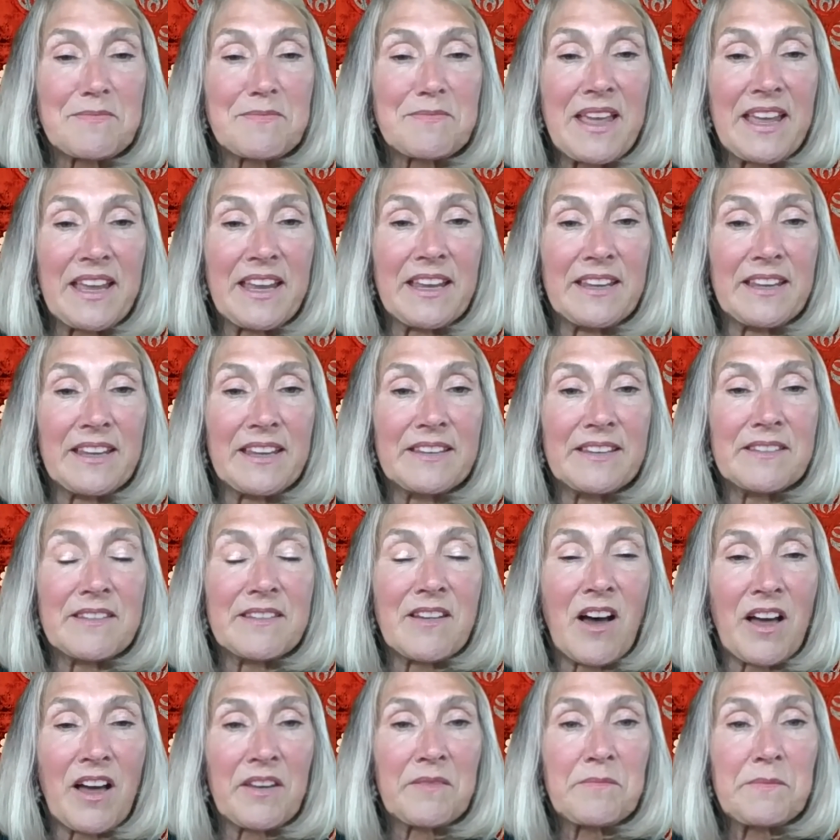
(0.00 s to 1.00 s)
may
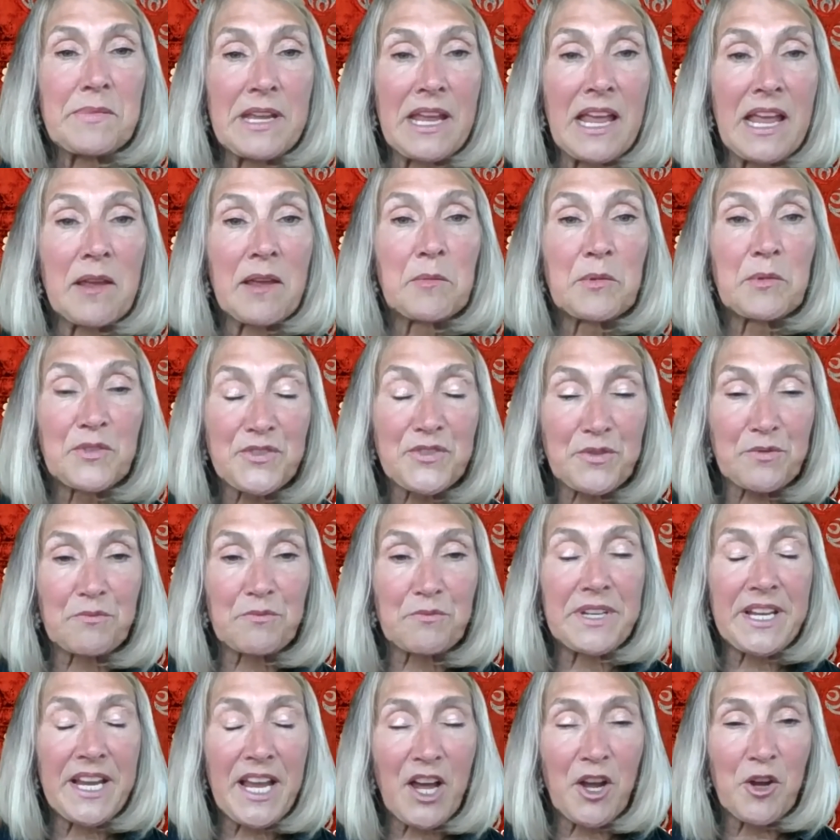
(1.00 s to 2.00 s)
not be able to
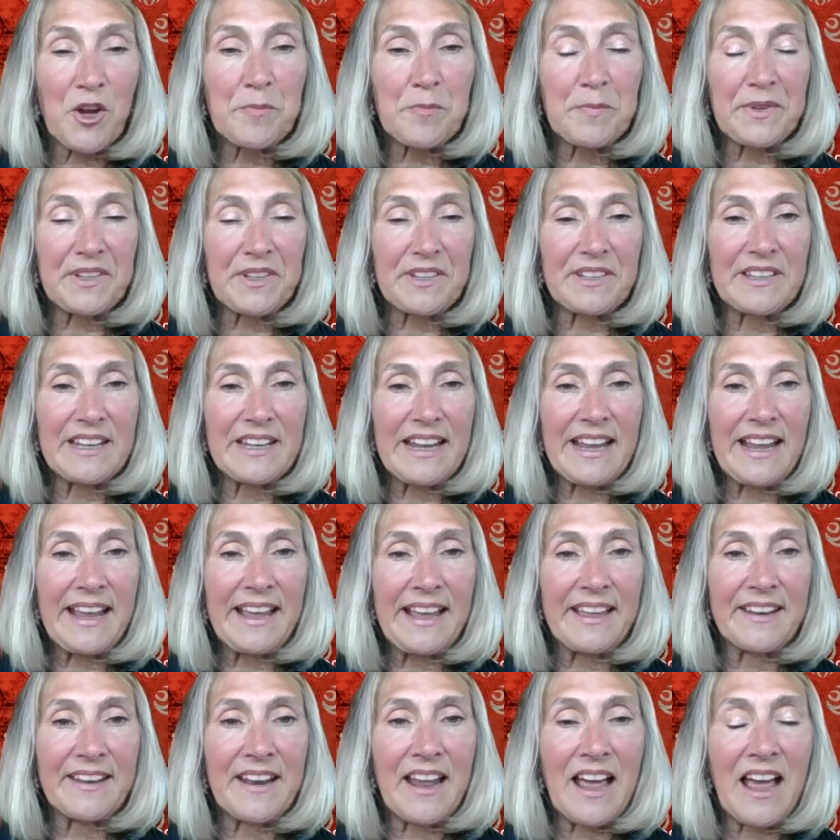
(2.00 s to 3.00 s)
reopen.
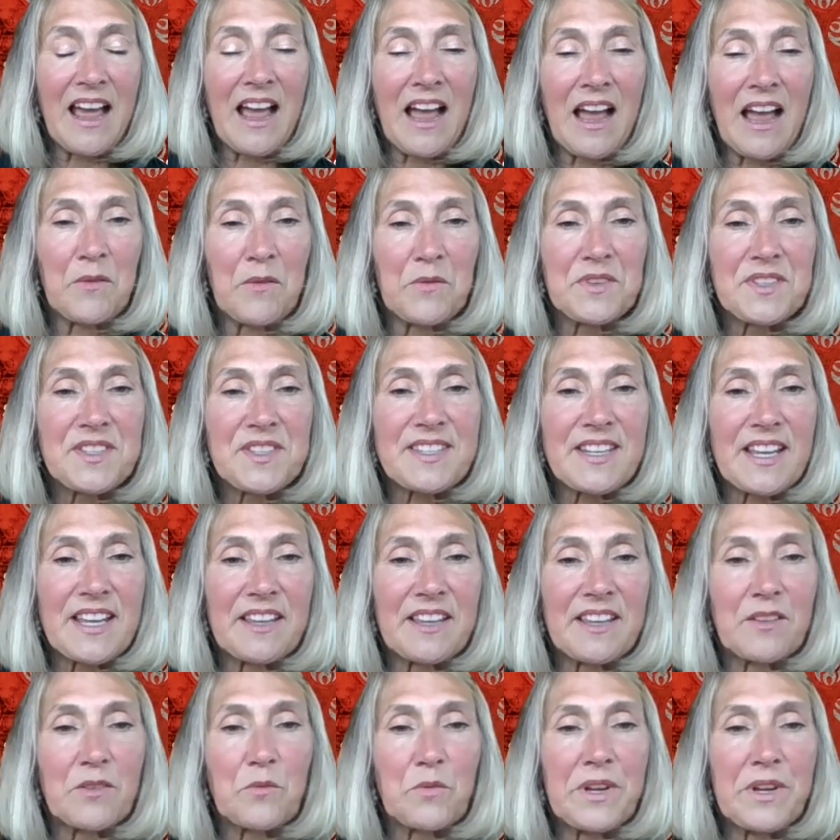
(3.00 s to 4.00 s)
And I would say
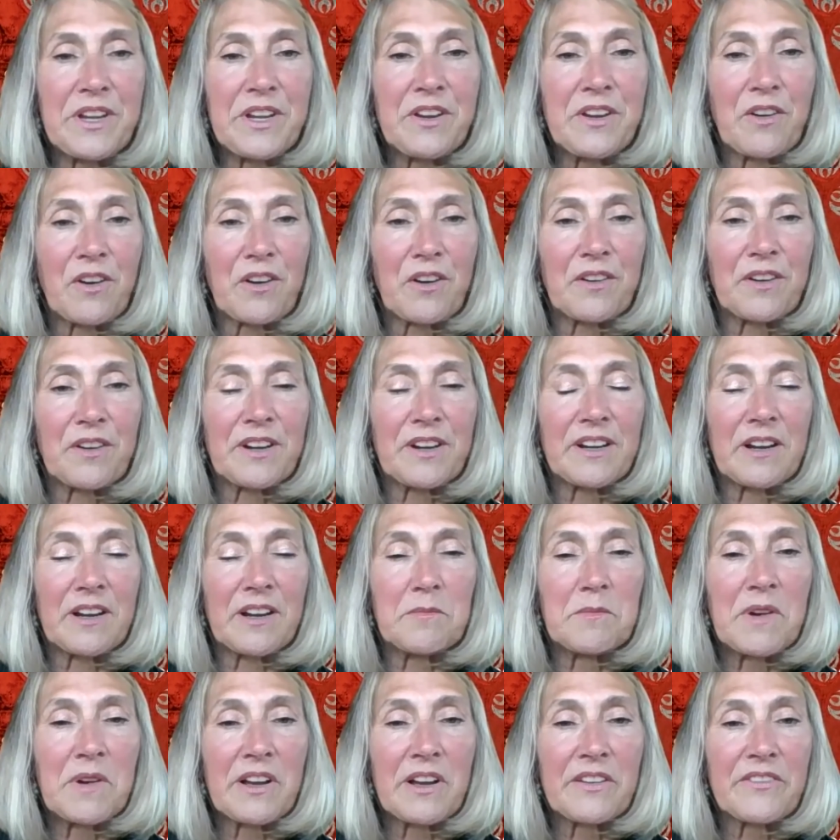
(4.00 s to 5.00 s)
that we are
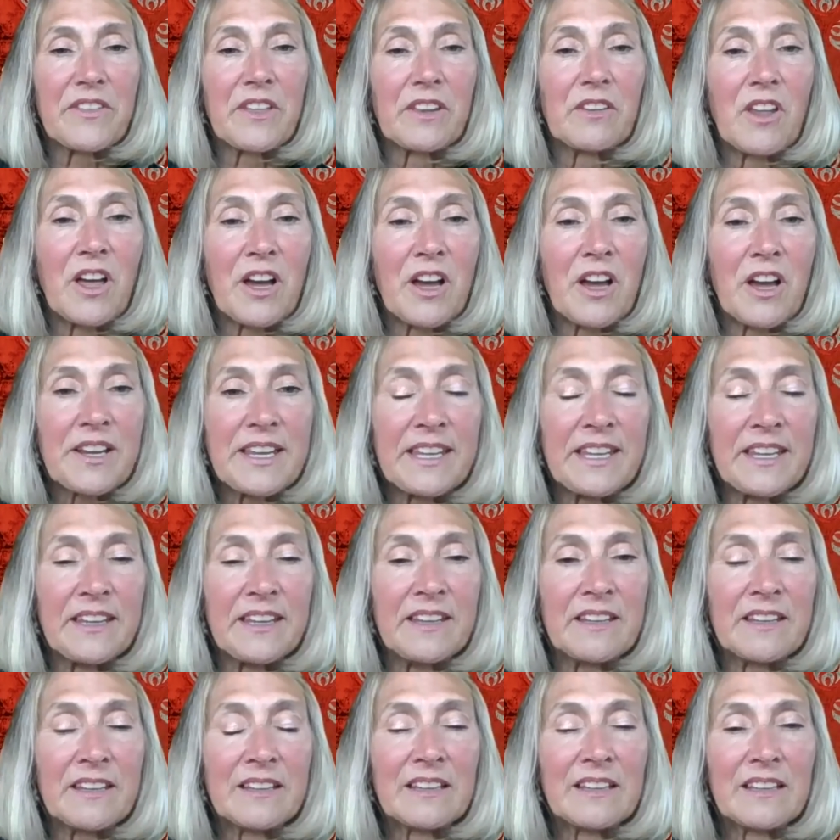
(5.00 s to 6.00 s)
among the
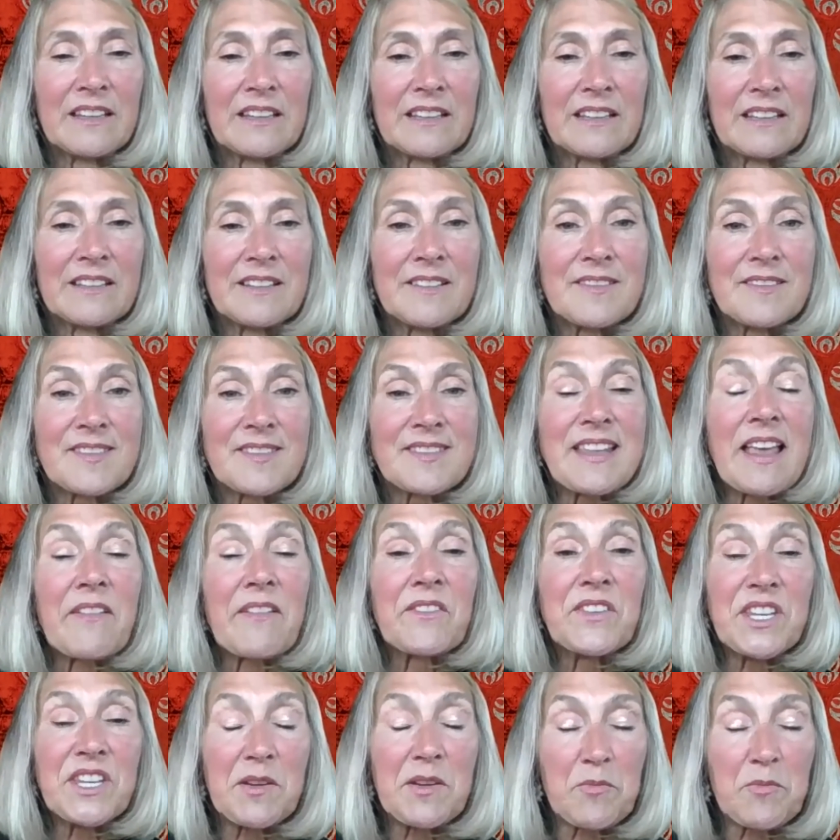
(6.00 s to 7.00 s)
lucky
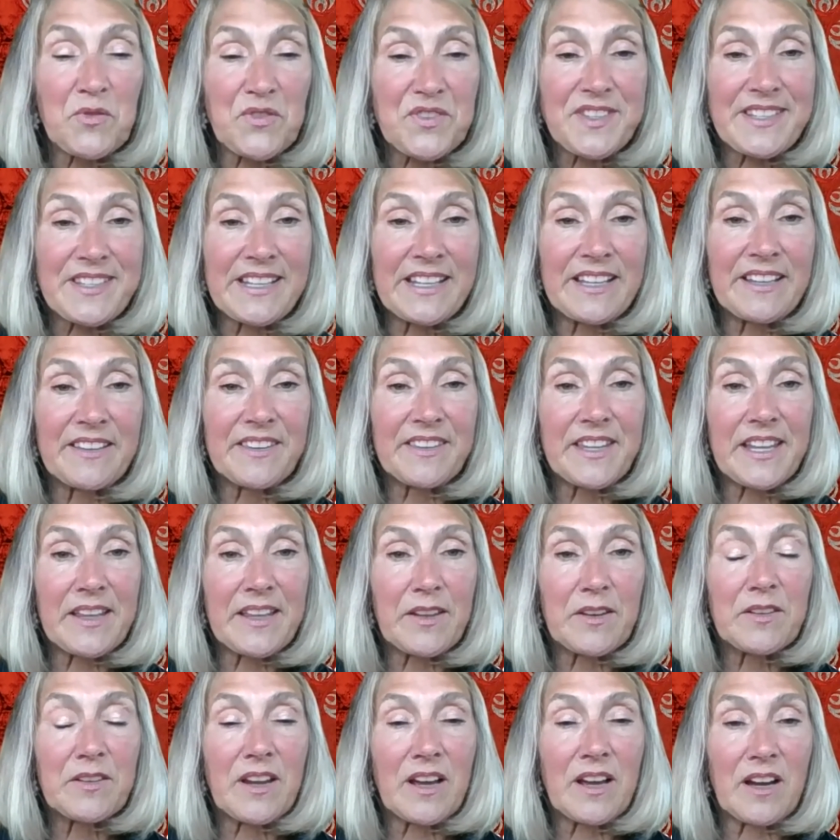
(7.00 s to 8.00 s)
70%
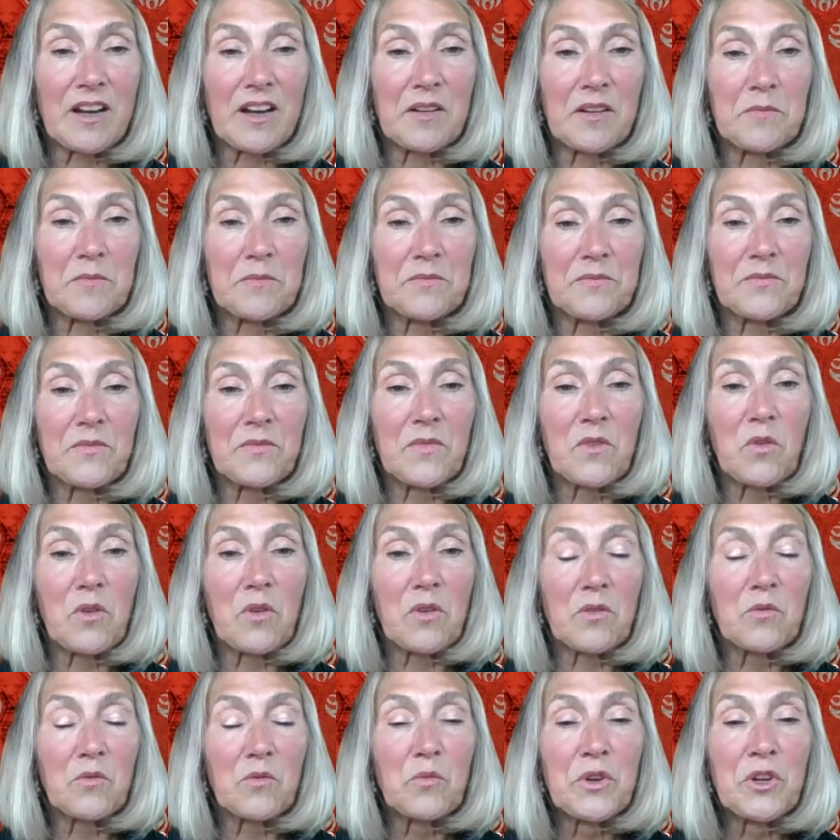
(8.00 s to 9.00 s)
that
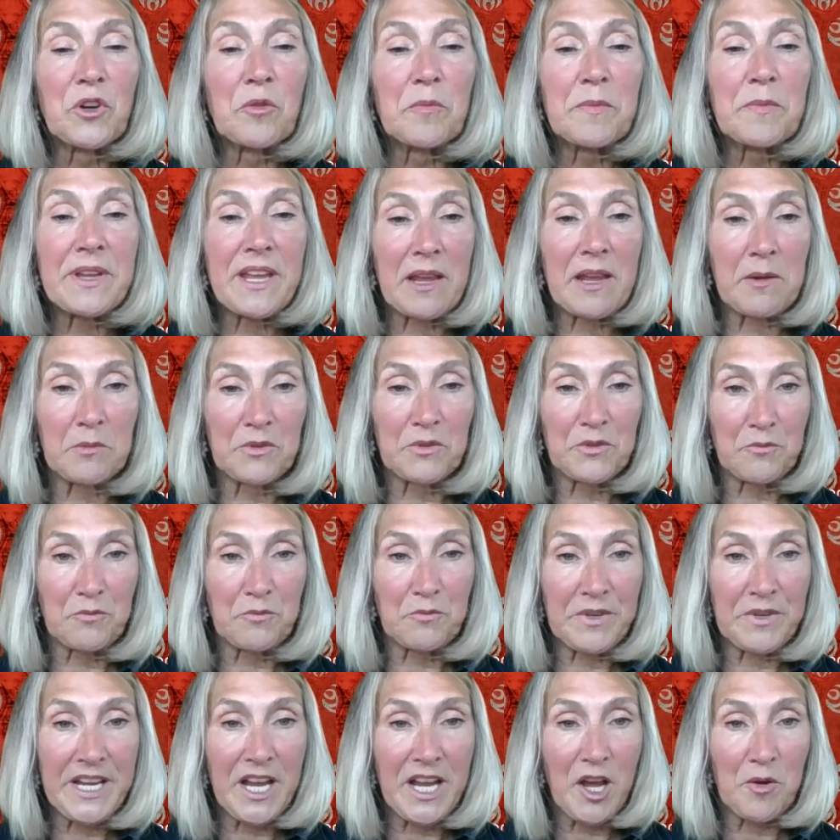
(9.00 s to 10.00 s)
will be able to
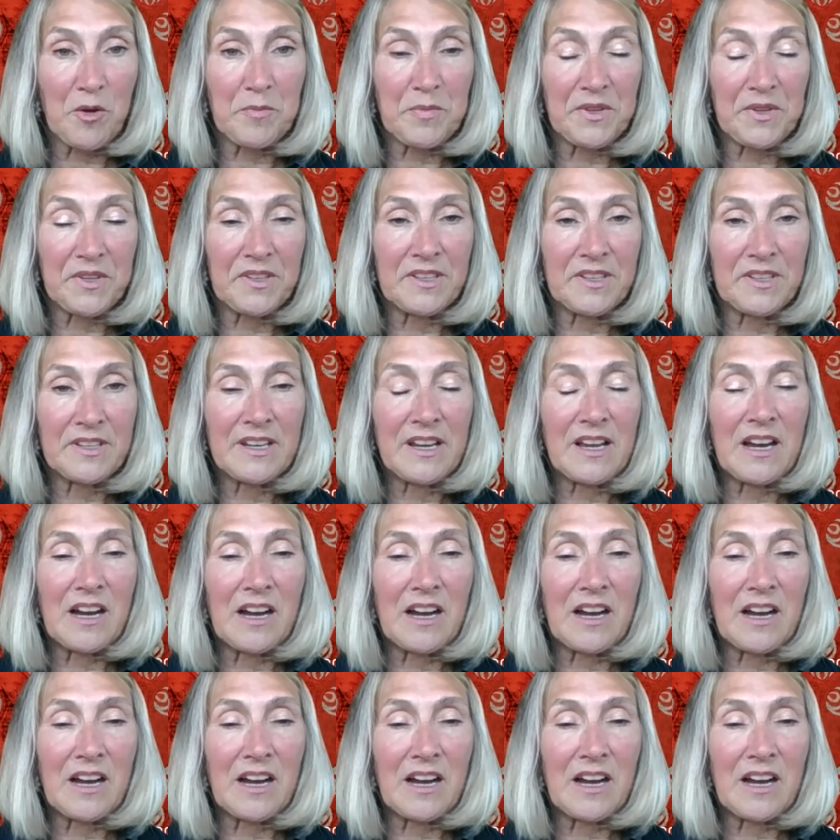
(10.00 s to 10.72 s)
reopen.